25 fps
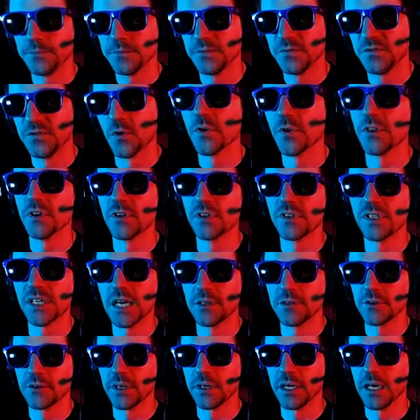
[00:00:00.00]
For their
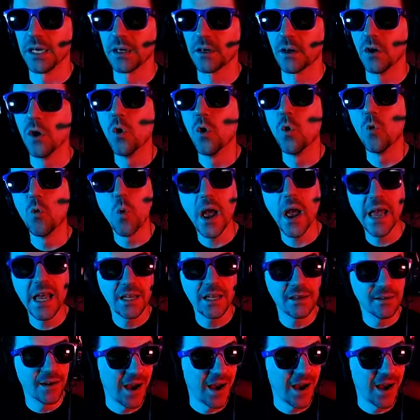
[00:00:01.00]
soundtrack. Oh, wait,